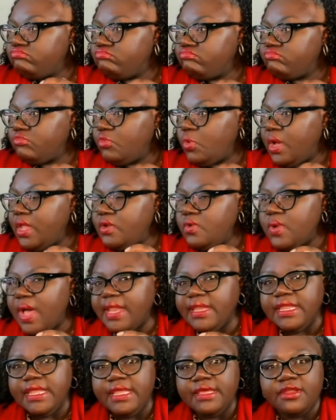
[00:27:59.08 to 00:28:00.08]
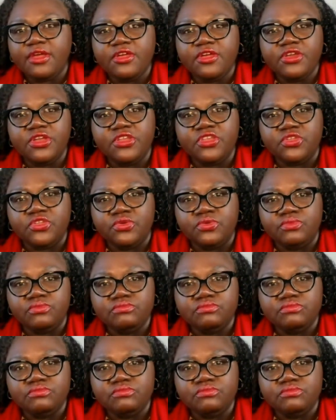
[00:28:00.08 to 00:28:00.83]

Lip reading: What do I need her to do?